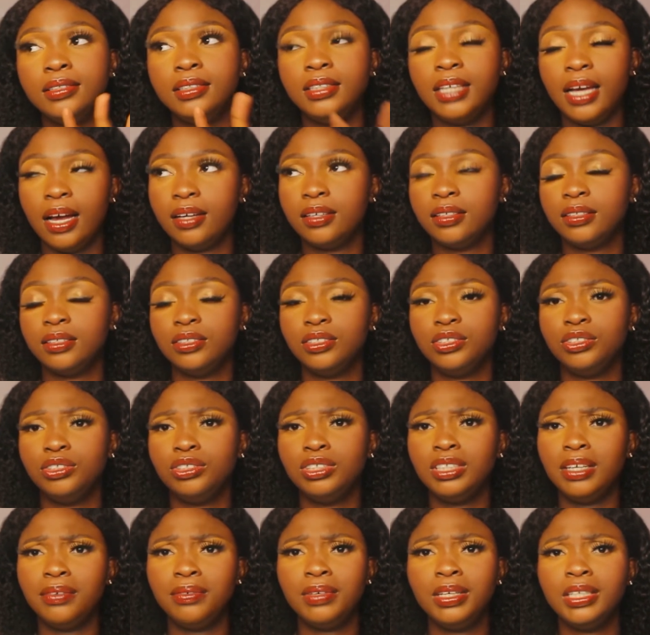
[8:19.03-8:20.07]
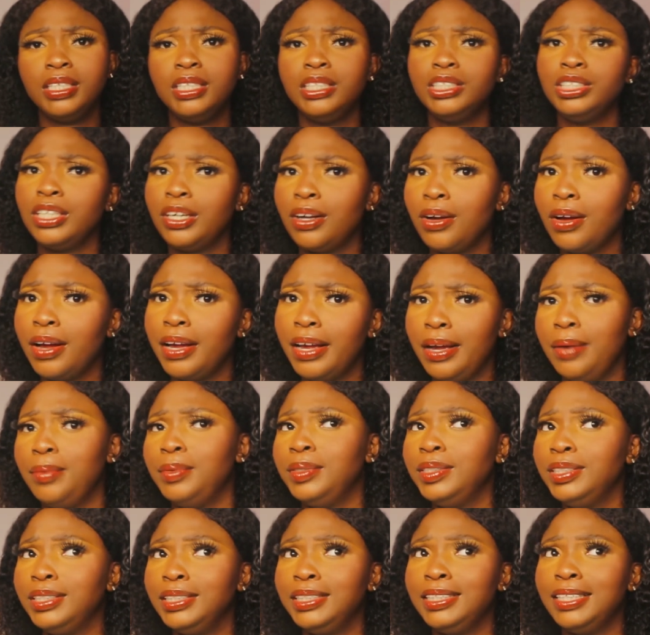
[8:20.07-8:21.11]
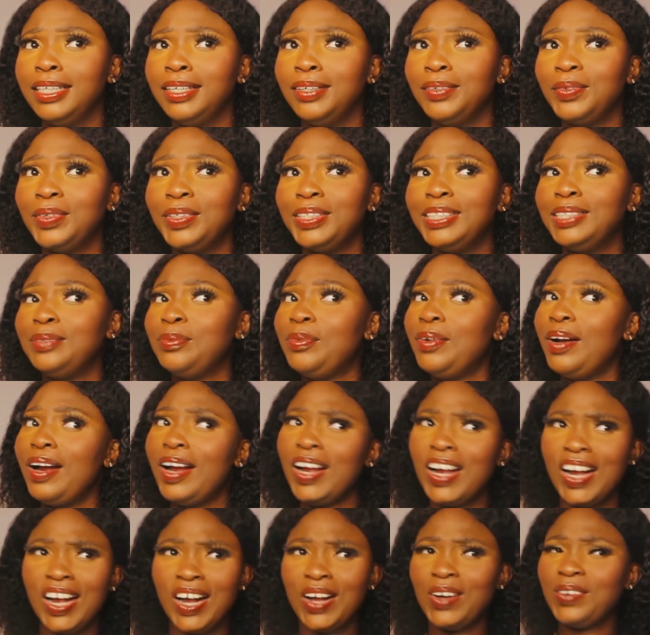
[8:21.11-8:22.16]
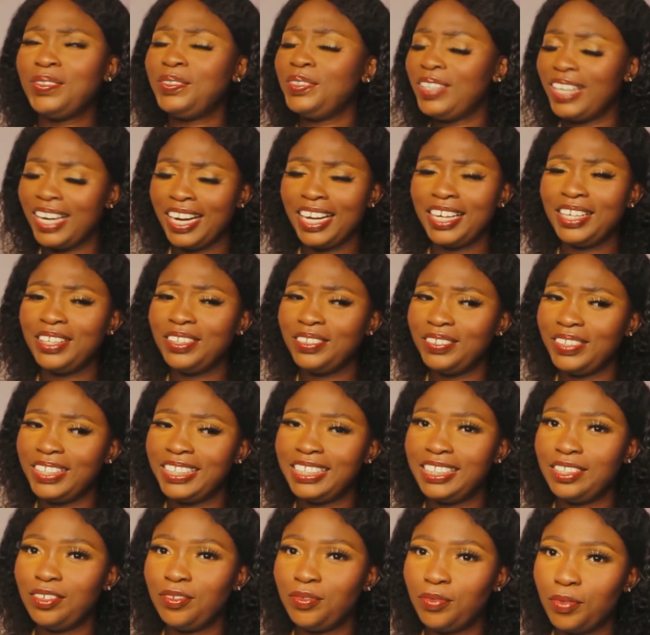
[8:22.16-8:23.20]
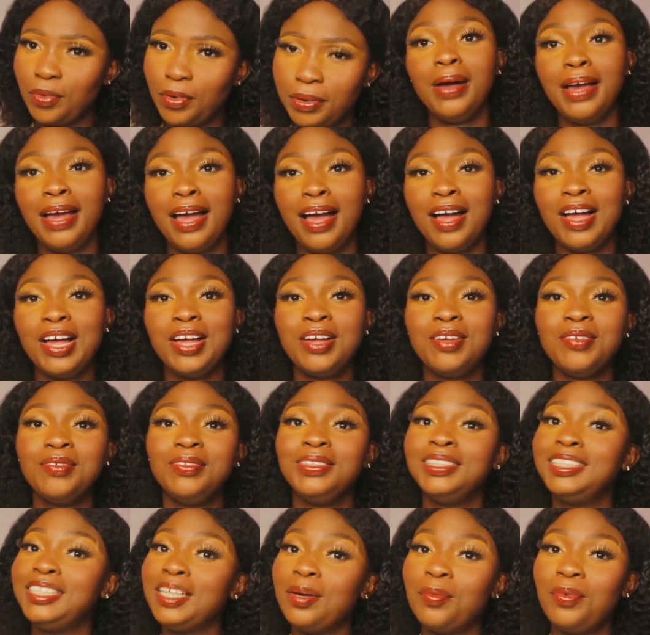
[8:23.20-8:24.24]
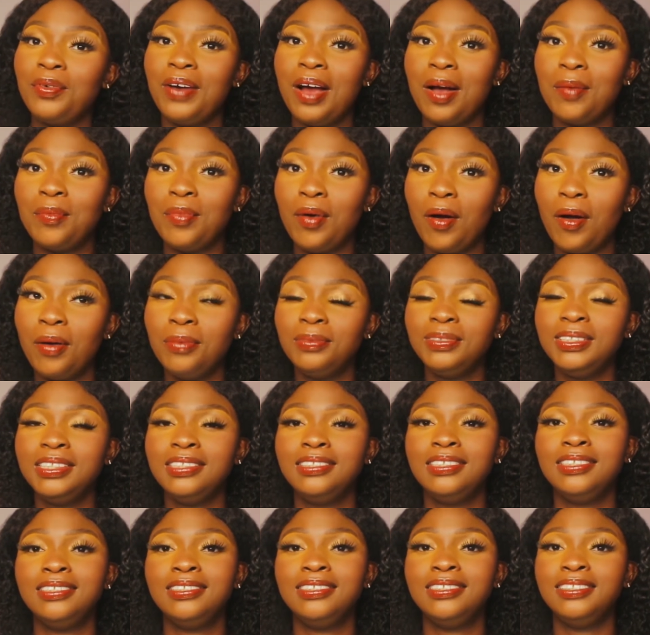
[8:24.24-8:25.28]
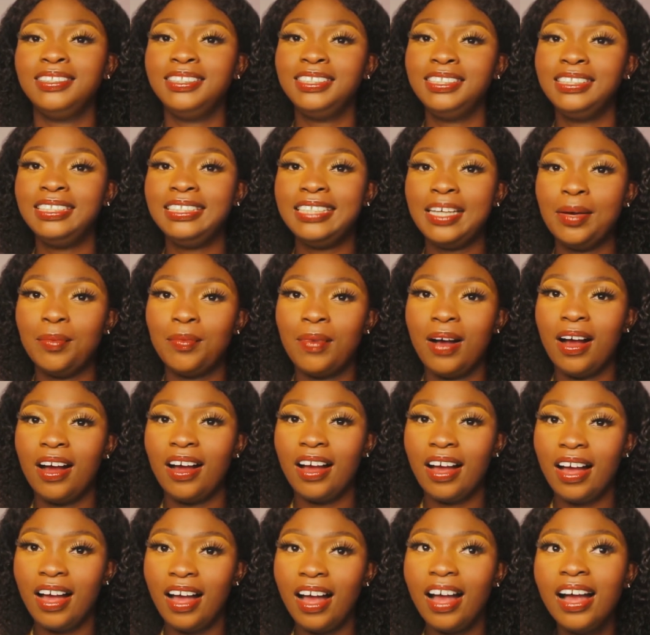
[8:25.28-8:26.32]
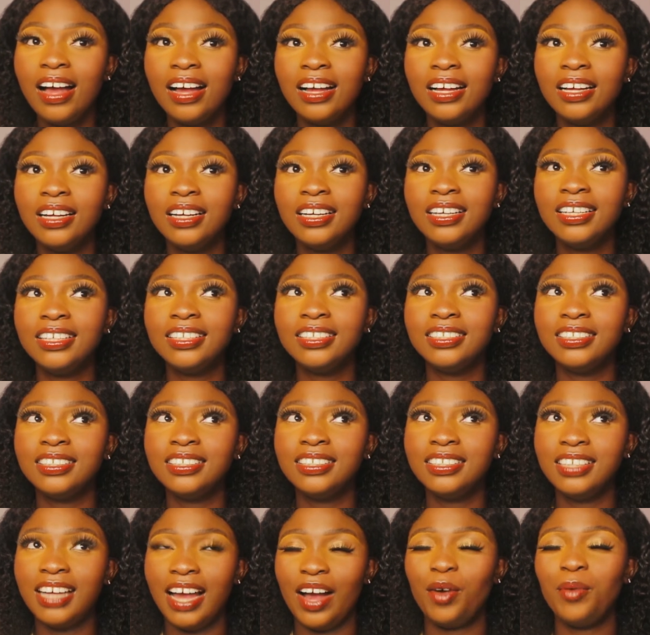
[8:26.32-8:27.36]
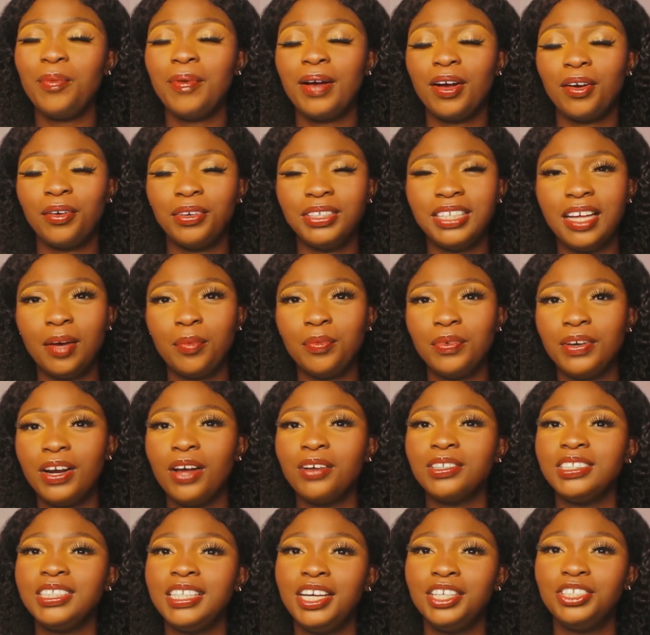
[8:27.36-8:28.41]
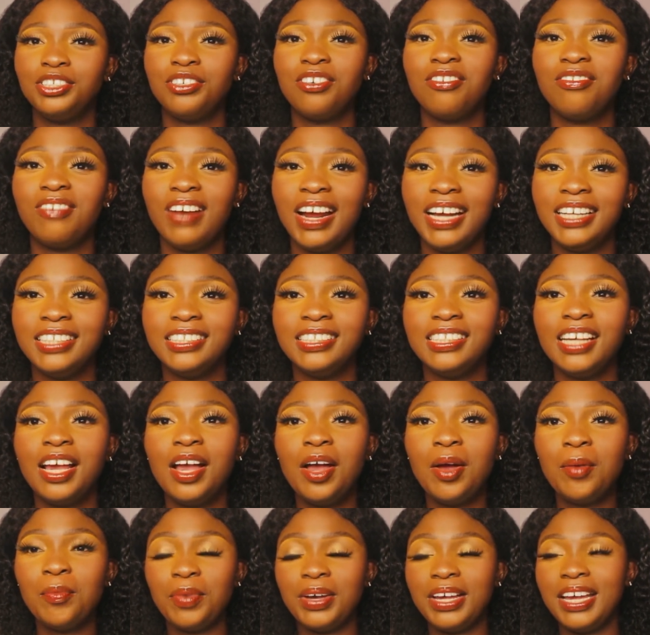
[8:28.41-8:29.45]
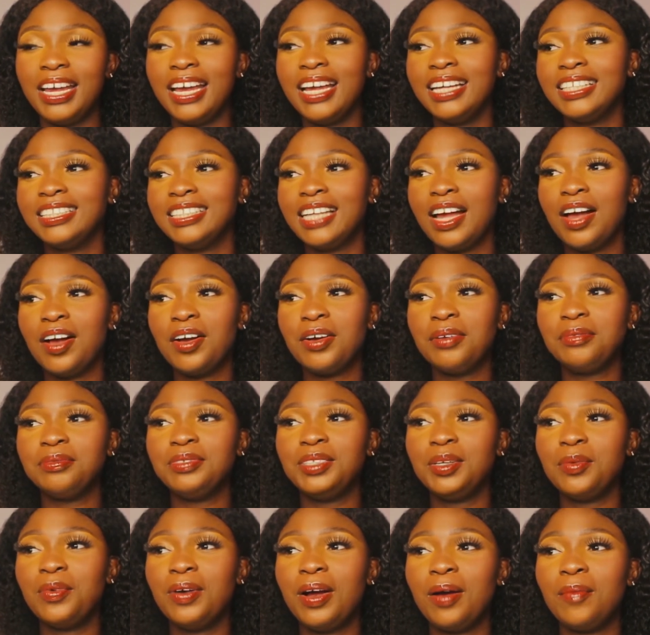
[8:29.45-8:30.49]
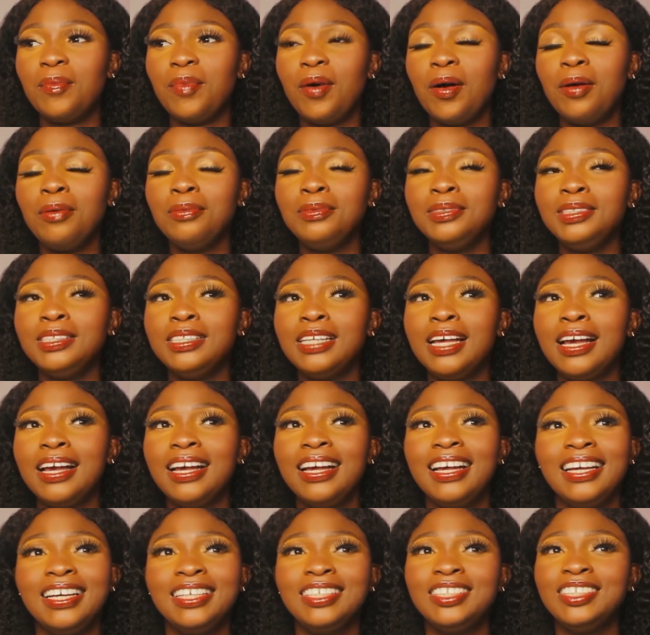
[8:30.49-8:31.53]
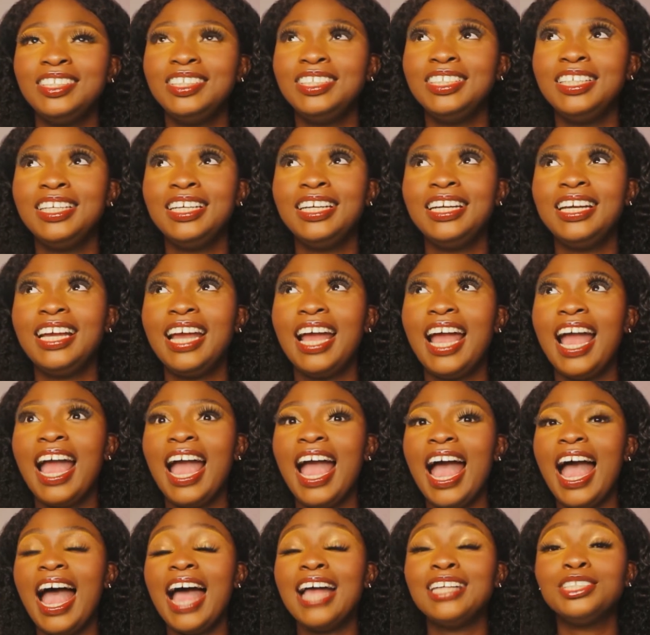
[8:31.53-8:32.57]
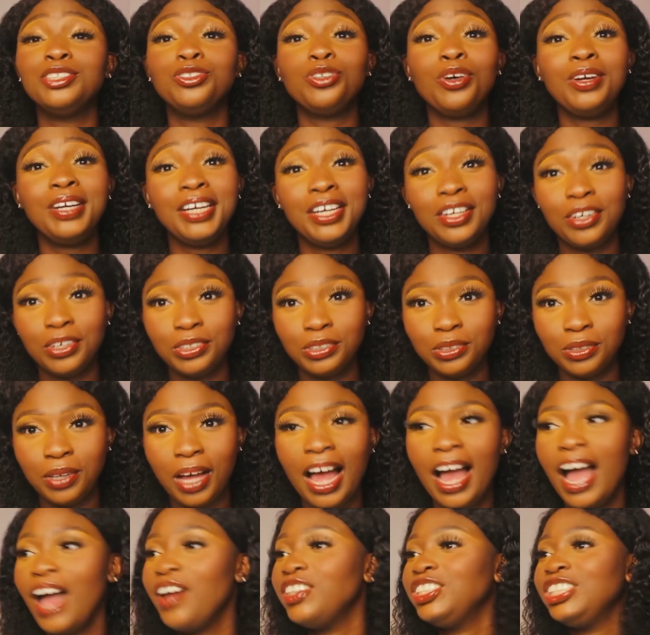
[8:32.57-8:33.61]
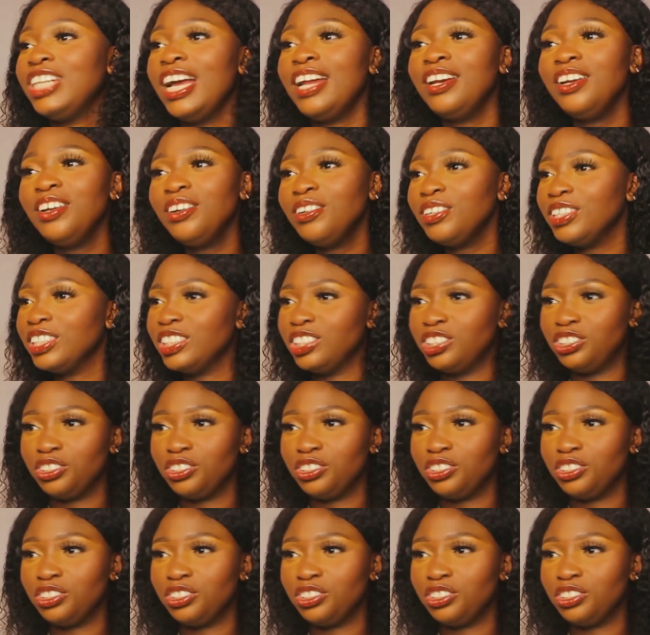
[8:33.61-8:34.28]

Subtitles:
Yeah, you should definitely check out Ayamichi's channel, because bro, what are you waiting for? I have Deborah Bombs. This is the Demaha. Yeah, I hope I got that pronunciation right. But yes, Deborah Bombs, she has done a lot. Her channel is